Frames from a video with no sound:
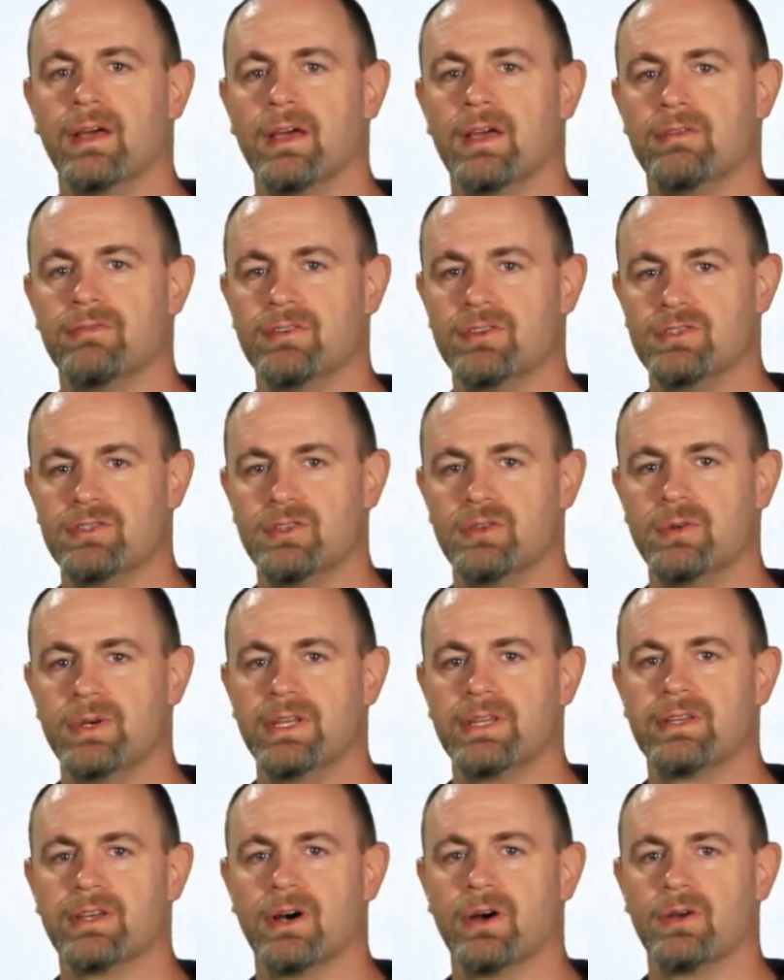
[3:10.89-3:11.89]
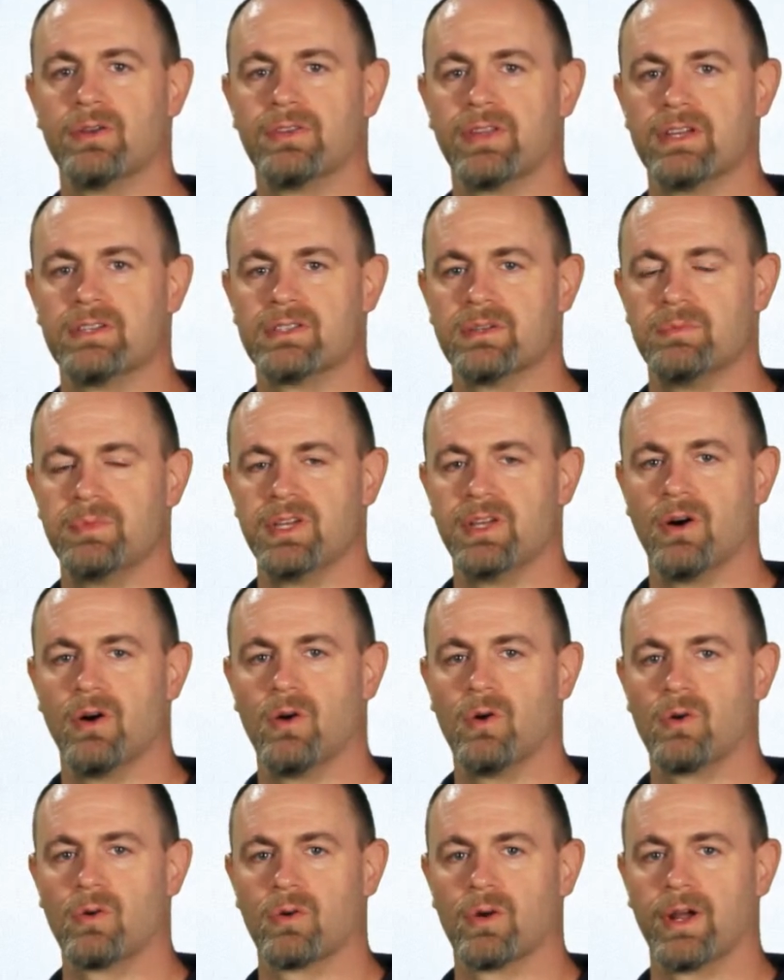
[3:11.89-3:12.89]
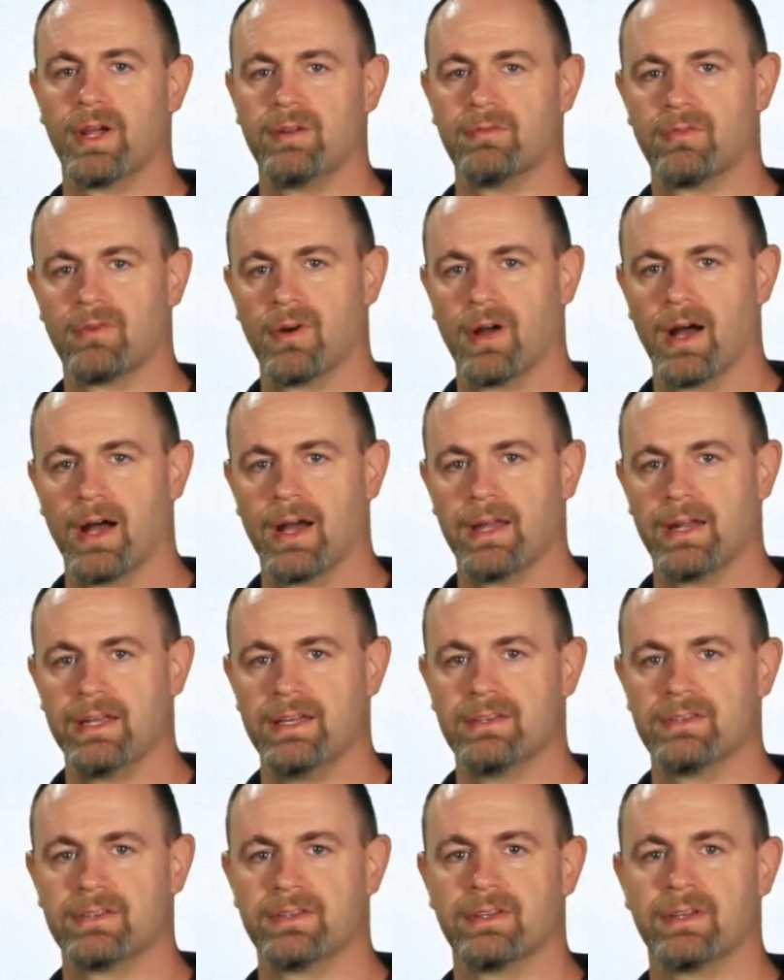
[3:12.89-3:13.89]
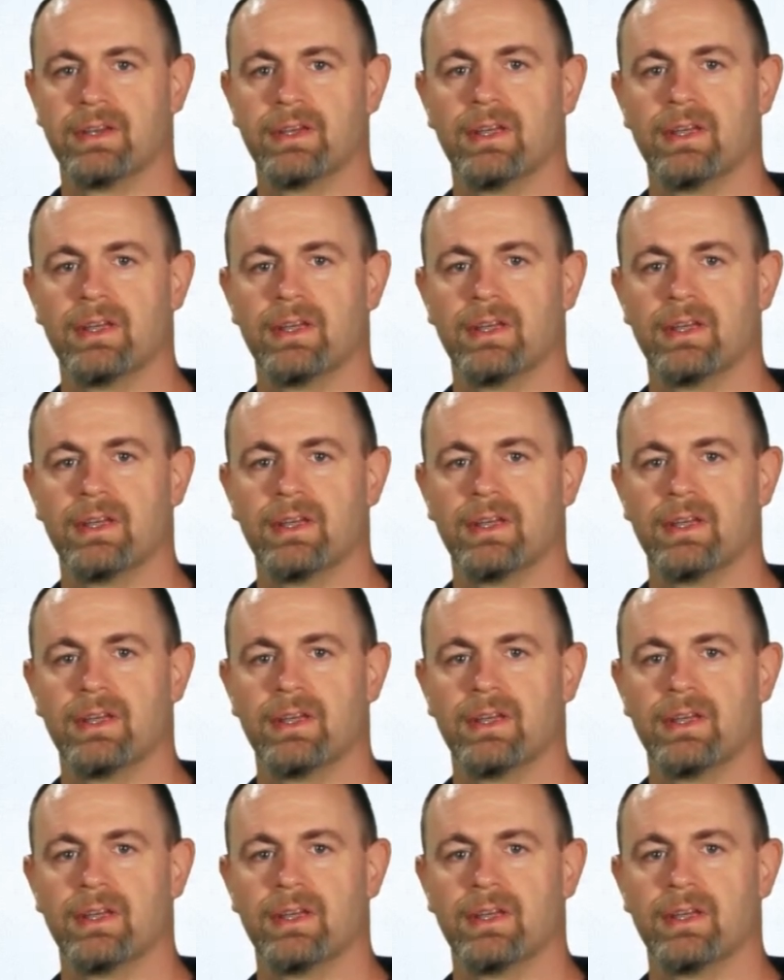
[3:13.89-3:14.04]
If you do eat those, they should be whole grain varieties.